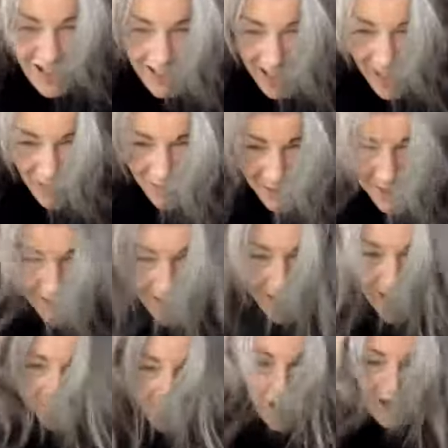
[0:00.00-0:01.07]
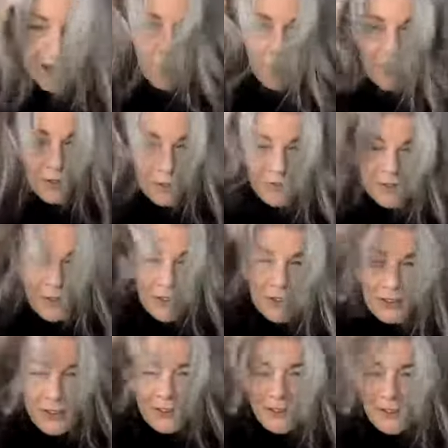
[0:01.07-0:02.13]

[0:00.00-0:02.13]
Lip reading: Kathy, how are you, beautiful?